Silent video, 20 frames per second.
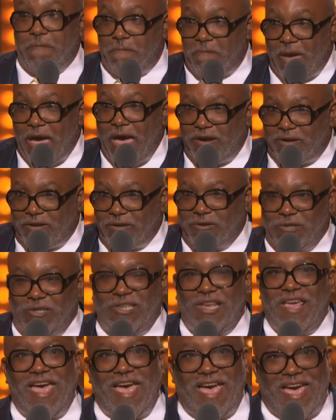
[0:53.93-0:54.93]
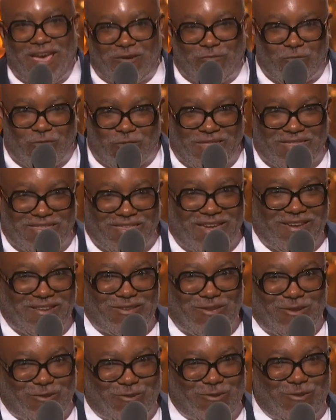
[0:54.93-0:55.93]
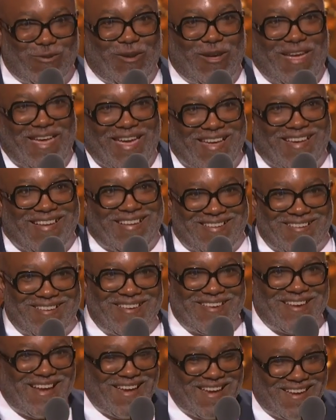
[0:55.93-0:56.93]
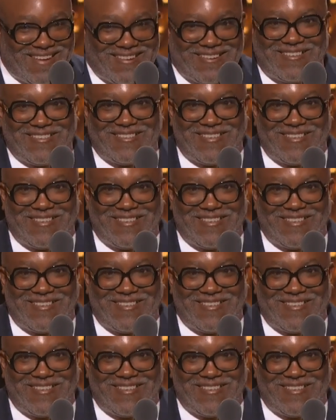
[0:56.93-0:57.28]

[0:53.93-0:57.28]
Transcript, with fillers: matters, and we thank you. Good night.